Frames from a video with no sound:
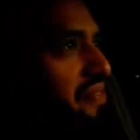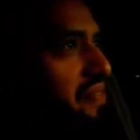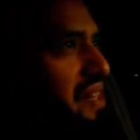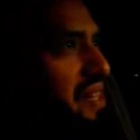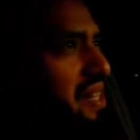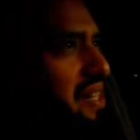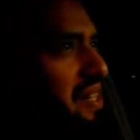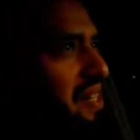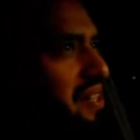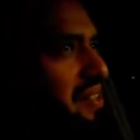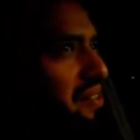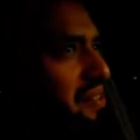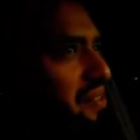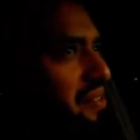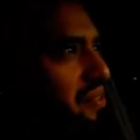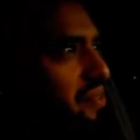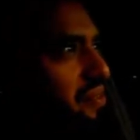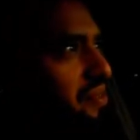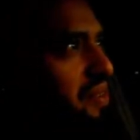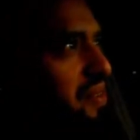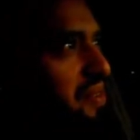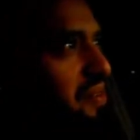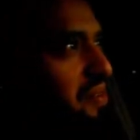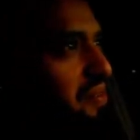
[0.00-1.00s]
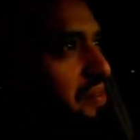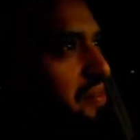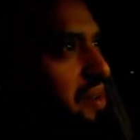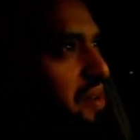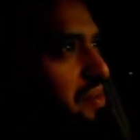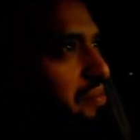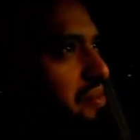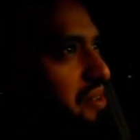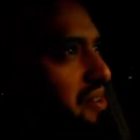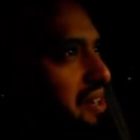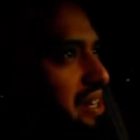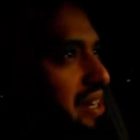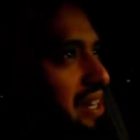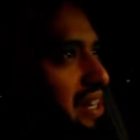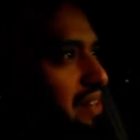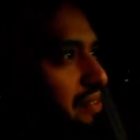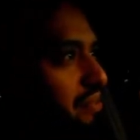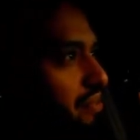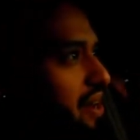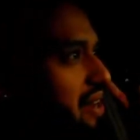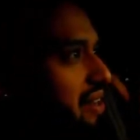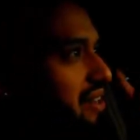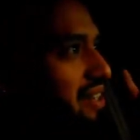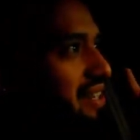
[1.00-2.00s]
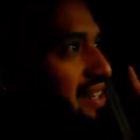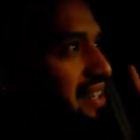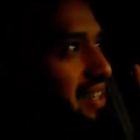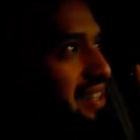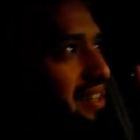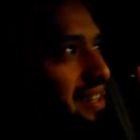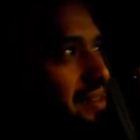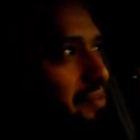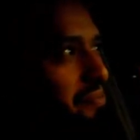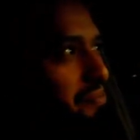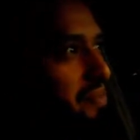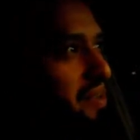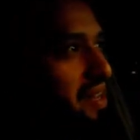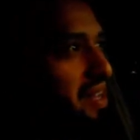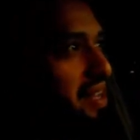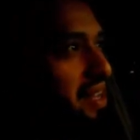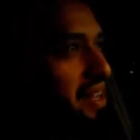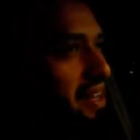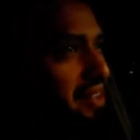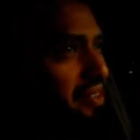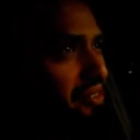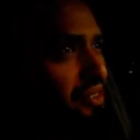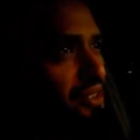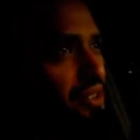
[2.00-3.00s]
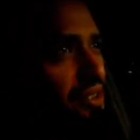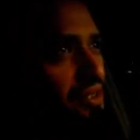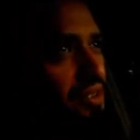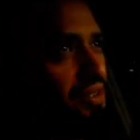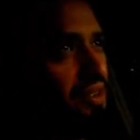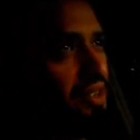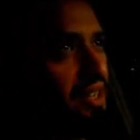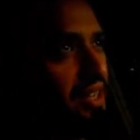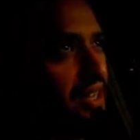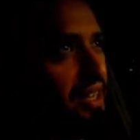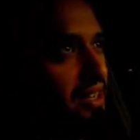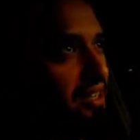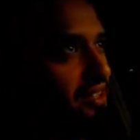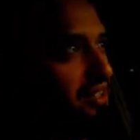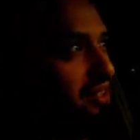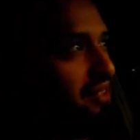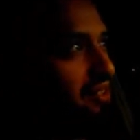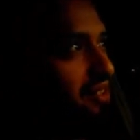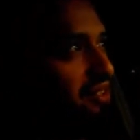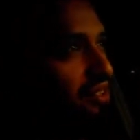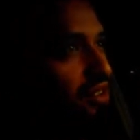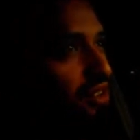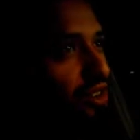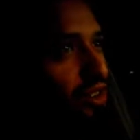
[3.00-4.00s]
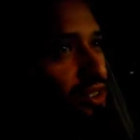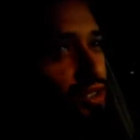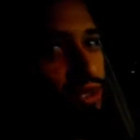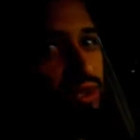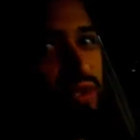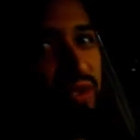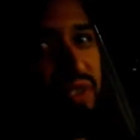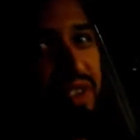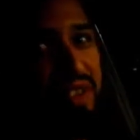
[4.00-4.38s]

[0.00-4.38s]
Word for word: uh, I'm rounding it, up to because it was close to